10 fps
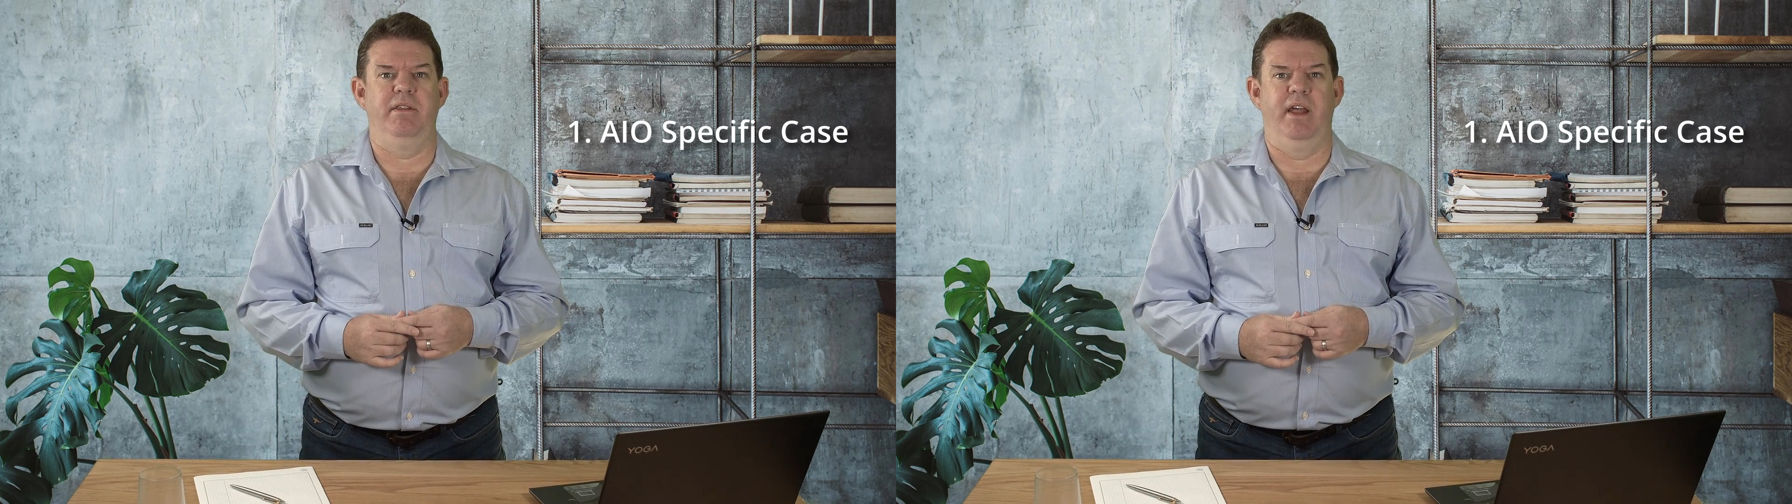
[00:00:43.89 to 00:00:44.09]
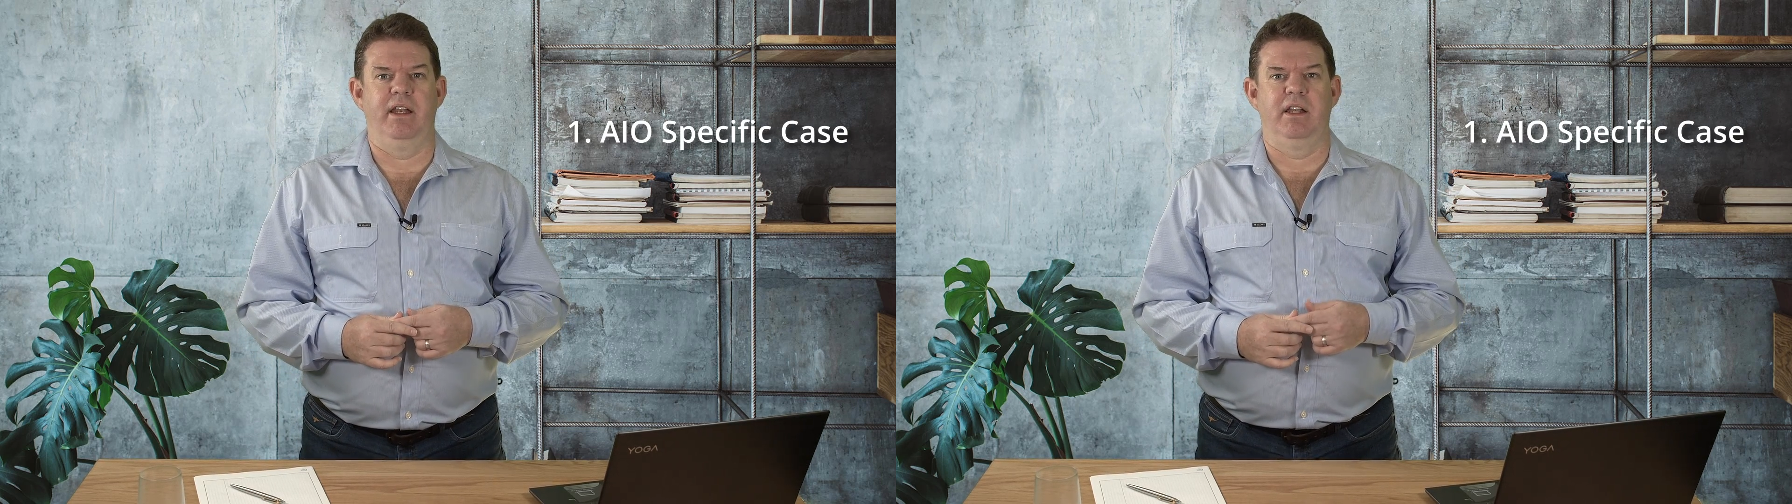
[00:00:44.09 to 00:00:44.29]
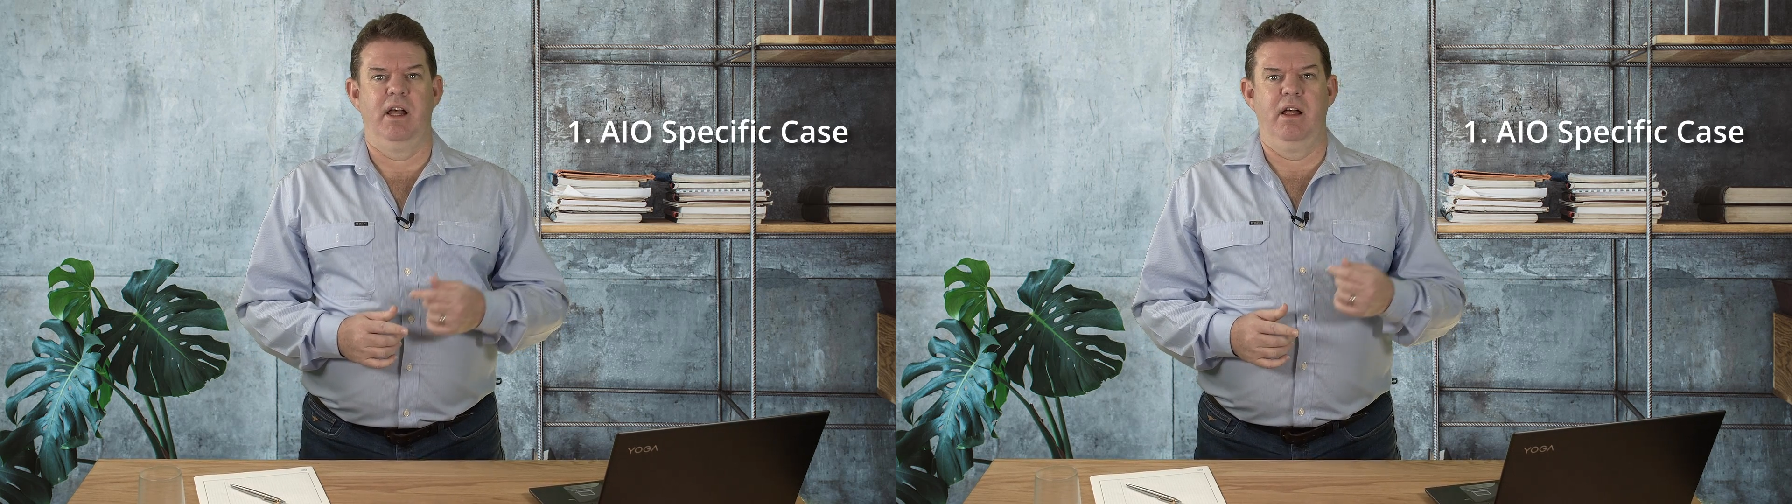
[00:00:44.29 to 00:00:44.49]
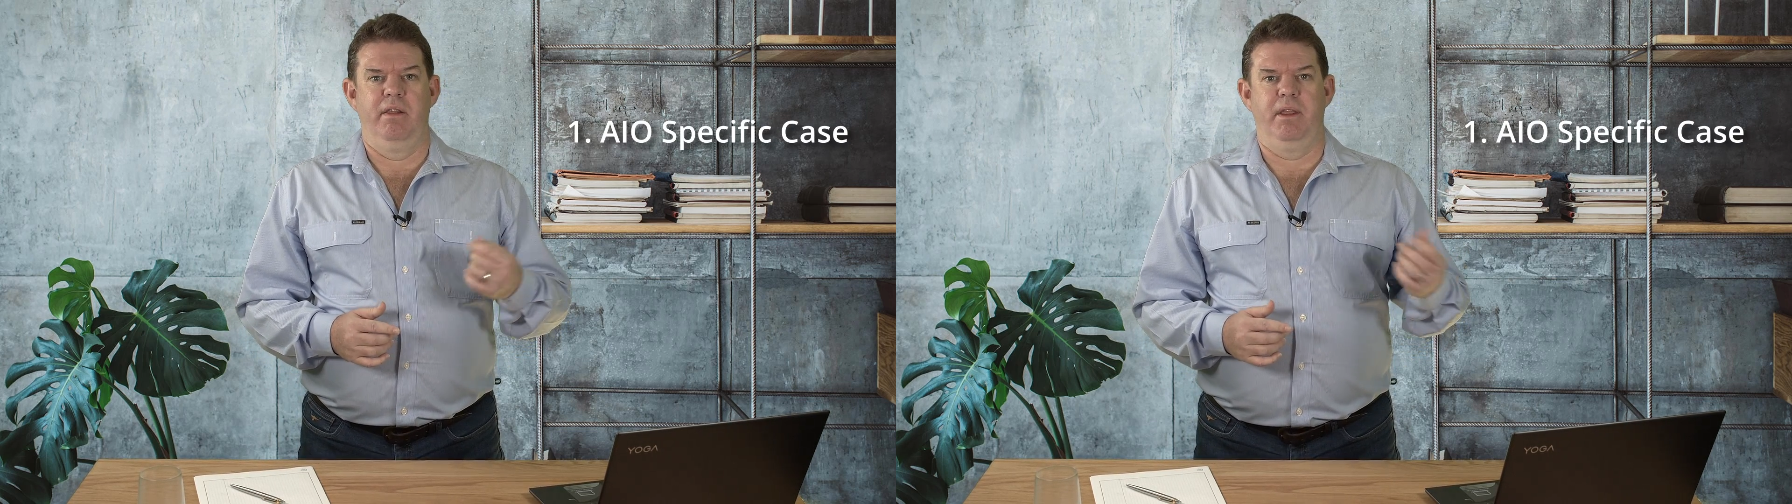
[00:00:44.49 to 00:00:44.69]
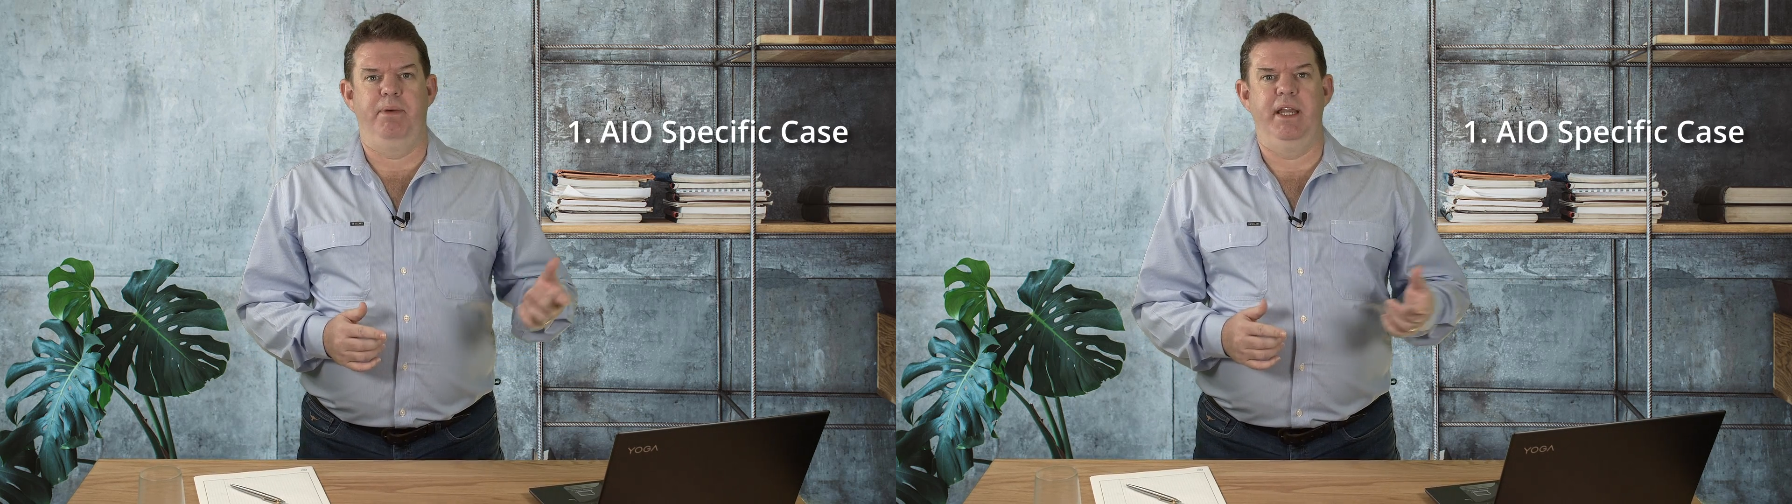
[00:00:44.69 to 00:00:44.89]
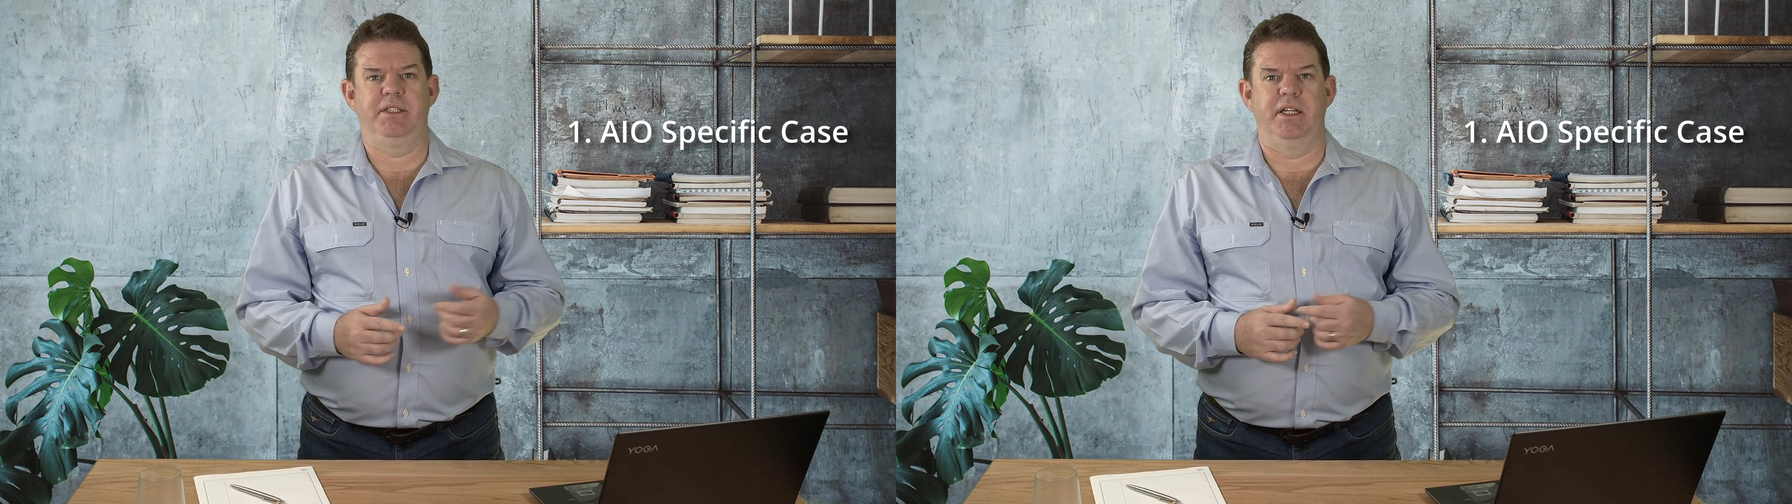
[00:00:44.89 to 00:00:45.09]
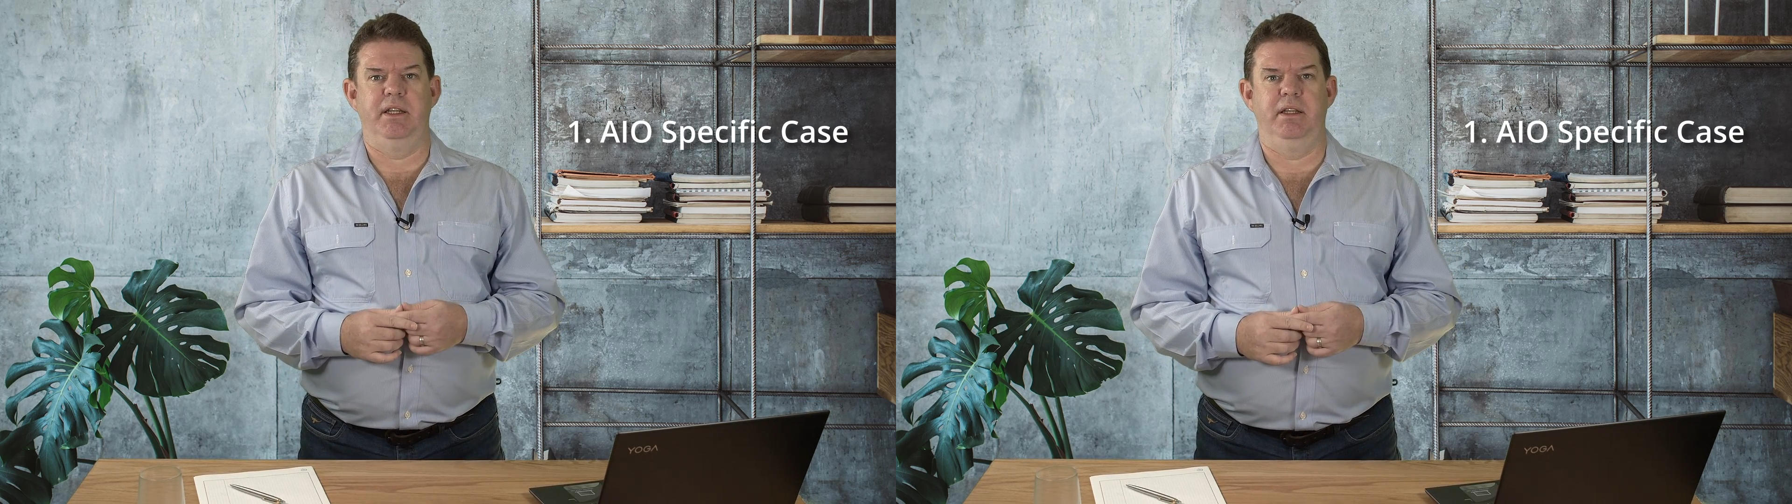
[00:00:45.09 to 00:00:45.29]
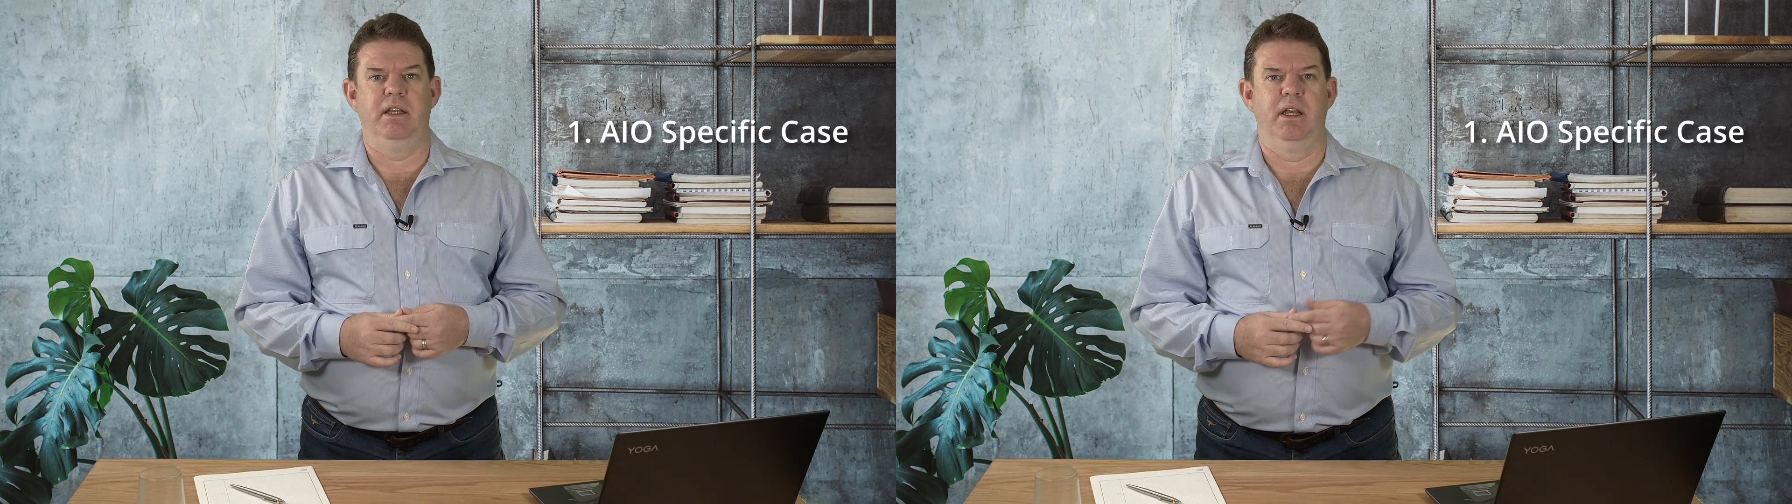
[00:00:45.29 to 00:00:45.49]
that the
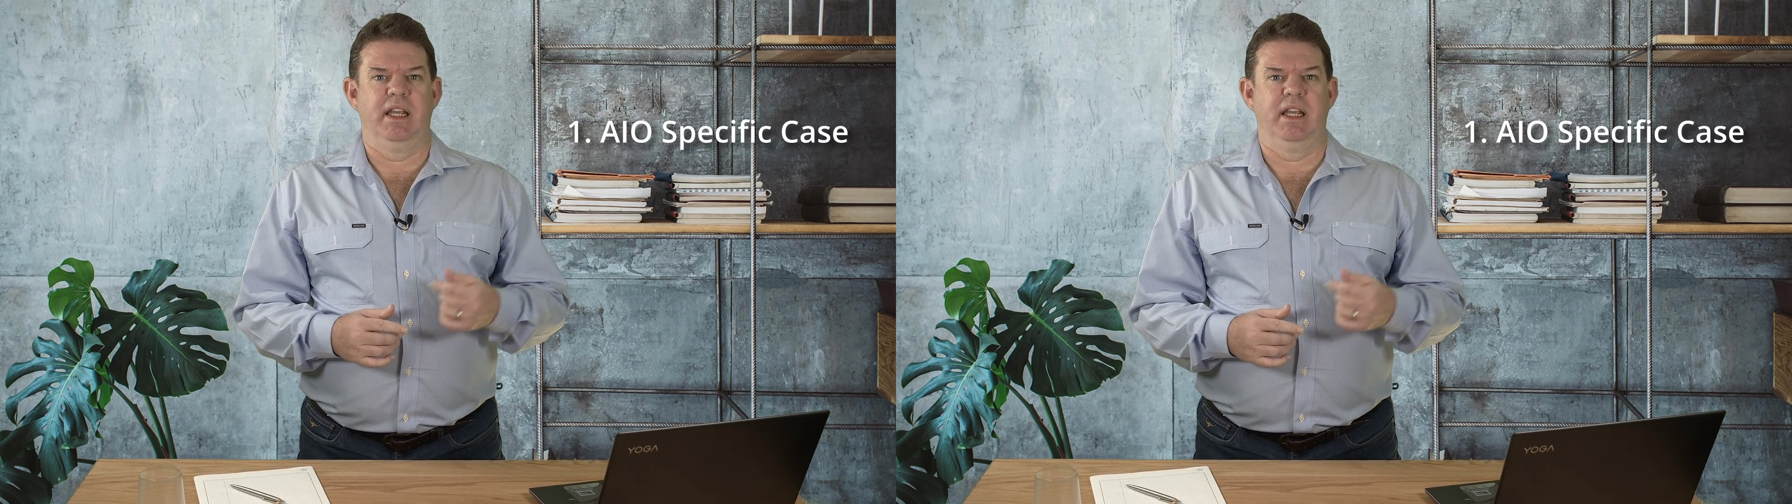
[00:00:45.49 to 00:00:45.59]
PC